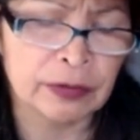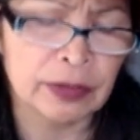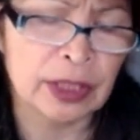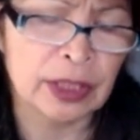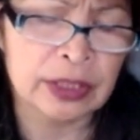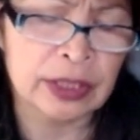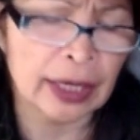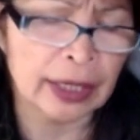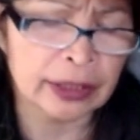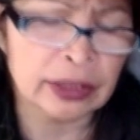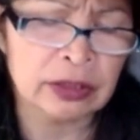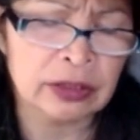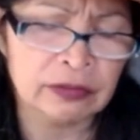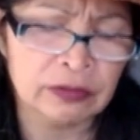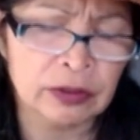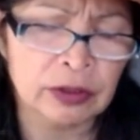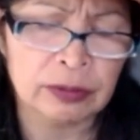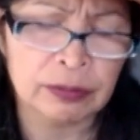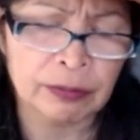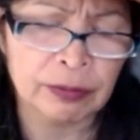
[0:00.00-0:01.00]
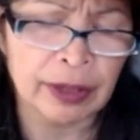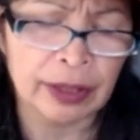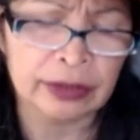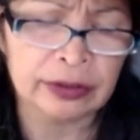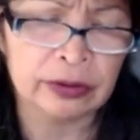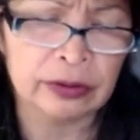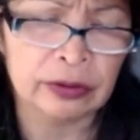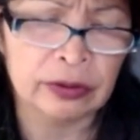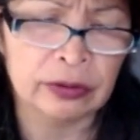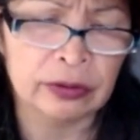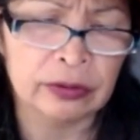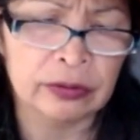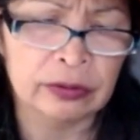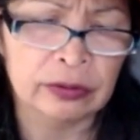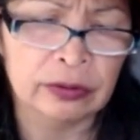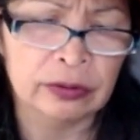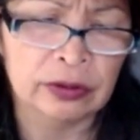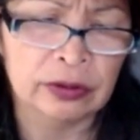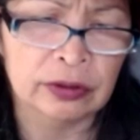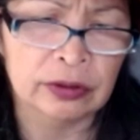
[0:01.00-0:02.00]
actually very practical.
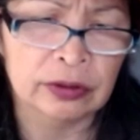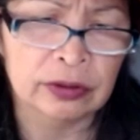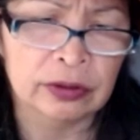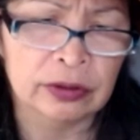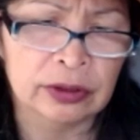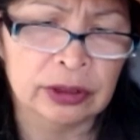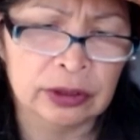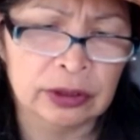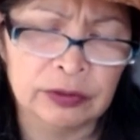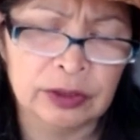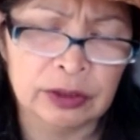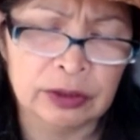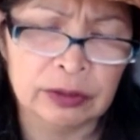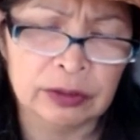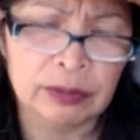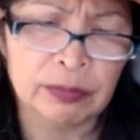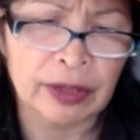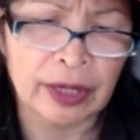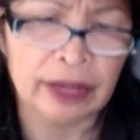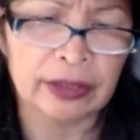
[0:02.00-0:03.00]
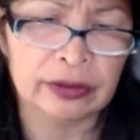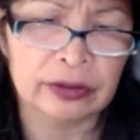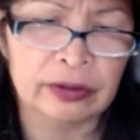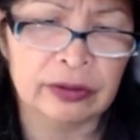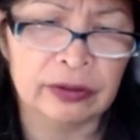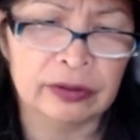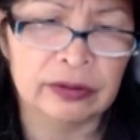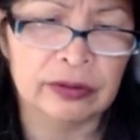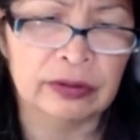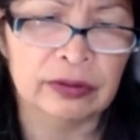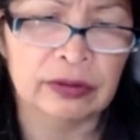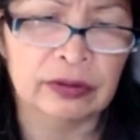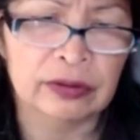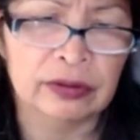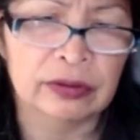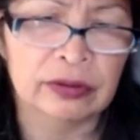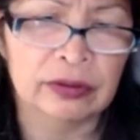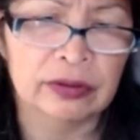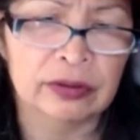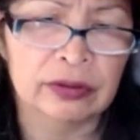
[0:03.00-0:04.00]
It's very practical,
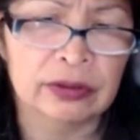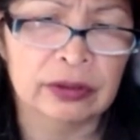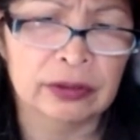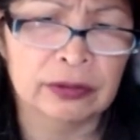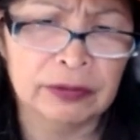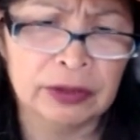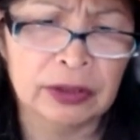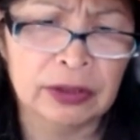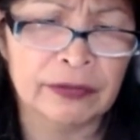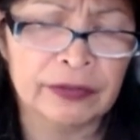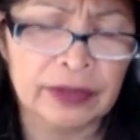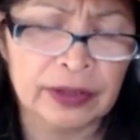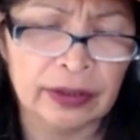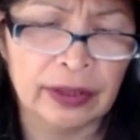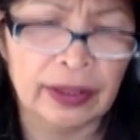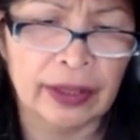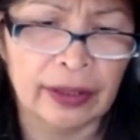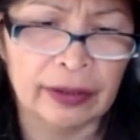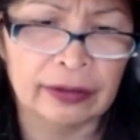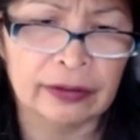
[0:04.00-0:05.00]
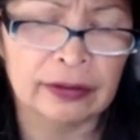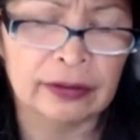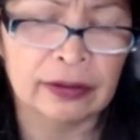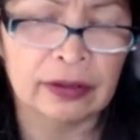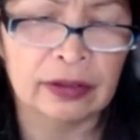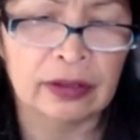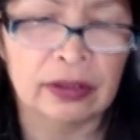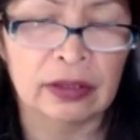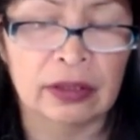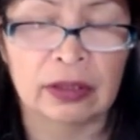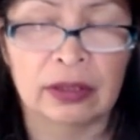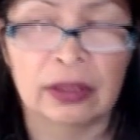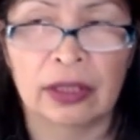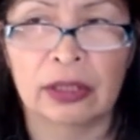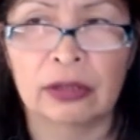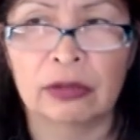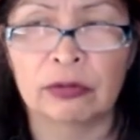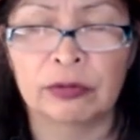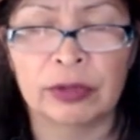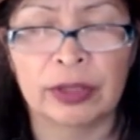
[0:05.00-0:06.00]
living off the land.
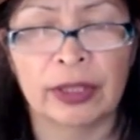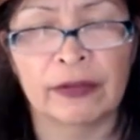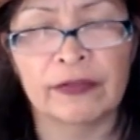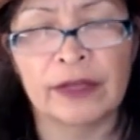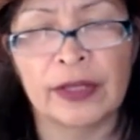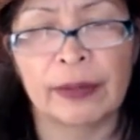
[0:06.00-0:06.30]
And if we have that